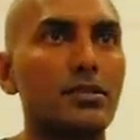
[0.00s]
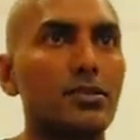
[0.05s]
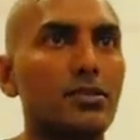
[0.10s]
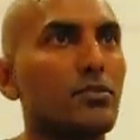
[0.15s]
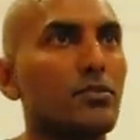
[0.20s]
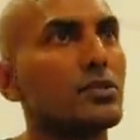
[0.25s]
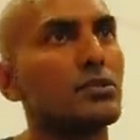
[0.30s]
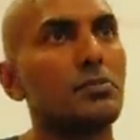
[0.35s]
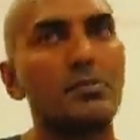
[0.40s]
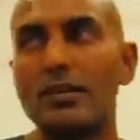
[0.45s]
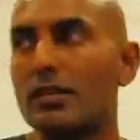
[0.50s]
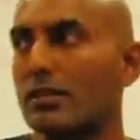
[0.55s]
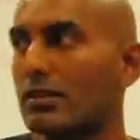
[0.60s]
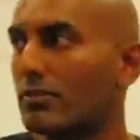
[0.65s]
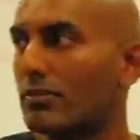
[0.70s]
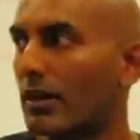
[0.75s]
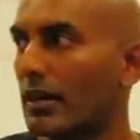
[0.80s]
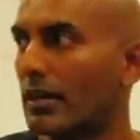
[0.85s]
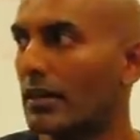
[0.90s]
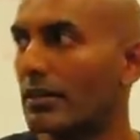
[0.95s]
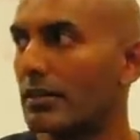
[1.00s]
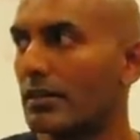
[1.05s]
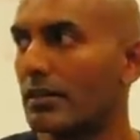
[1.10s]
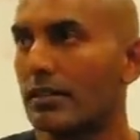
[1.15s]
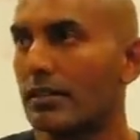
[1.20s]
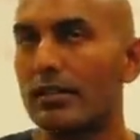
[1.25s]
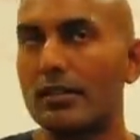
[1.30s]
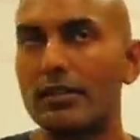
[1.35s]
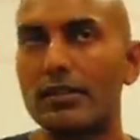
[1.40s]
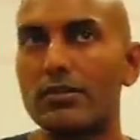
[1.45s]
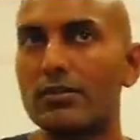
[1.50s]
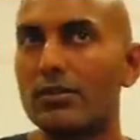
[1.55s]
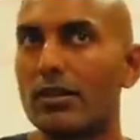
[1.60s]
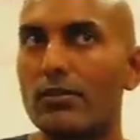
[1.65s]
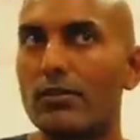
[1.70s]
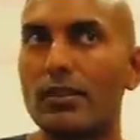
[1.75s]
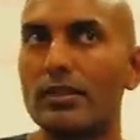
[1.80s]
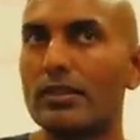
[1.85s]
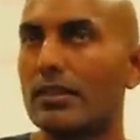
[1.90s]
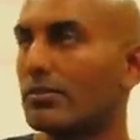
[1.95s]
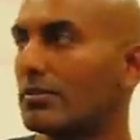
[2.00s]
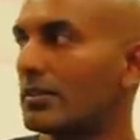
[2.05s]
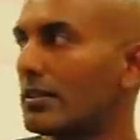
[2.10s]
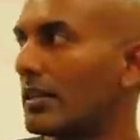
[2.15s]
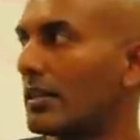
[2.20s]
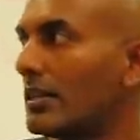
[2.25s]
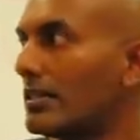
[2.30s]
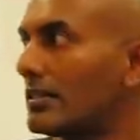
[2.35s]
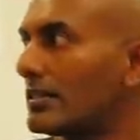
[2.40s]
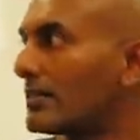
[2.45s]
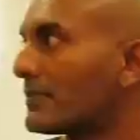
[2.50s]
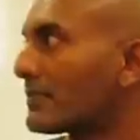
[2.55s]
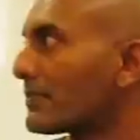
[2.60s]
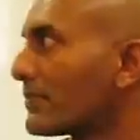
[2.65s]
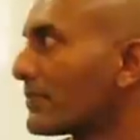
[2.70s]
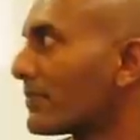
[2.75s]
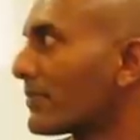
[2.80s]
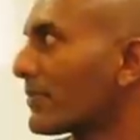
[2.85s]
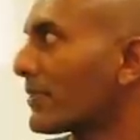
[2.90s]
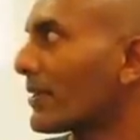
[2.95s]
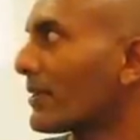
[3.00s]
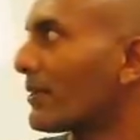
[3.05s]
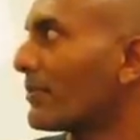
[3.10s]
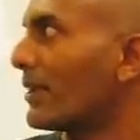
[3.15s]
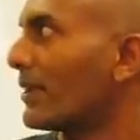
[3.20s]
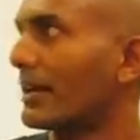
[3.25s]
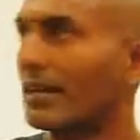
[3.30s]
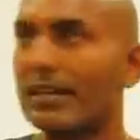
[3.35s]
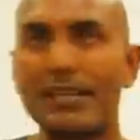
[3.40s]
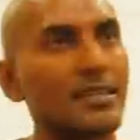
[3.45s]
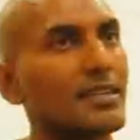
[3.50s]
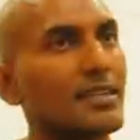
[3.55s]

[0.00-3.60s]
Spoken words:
So which means what? In a year you have 1000 days? What?